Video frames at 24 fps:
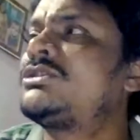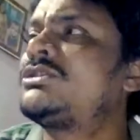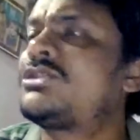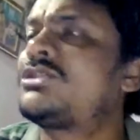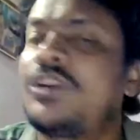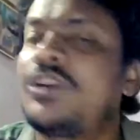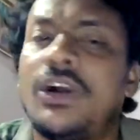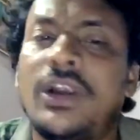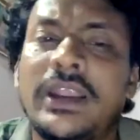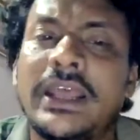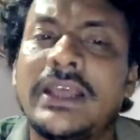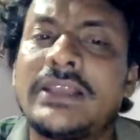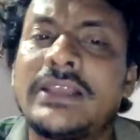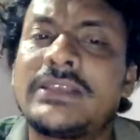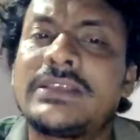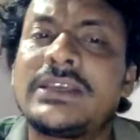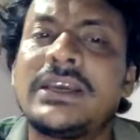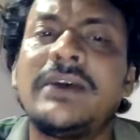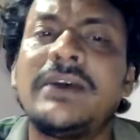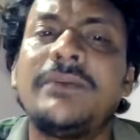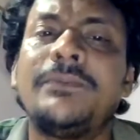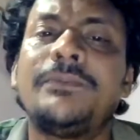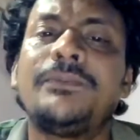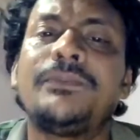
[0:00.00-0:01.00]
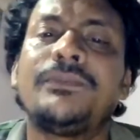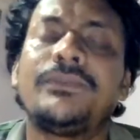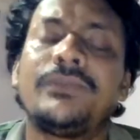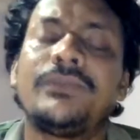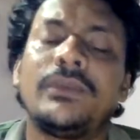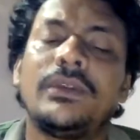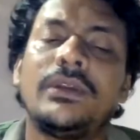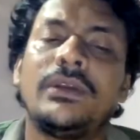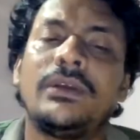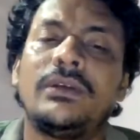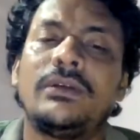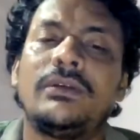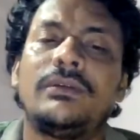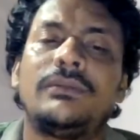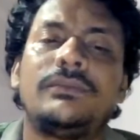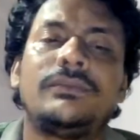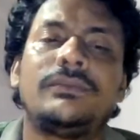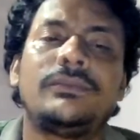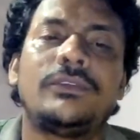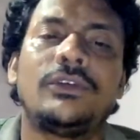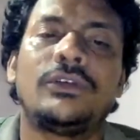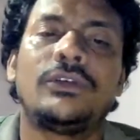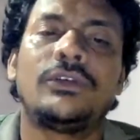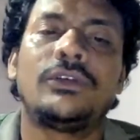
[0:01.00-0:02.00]
called as a,
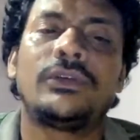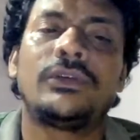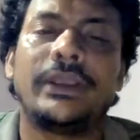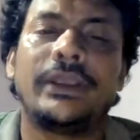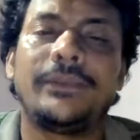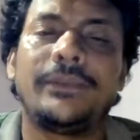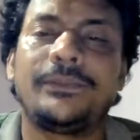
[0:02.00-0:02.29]
okay.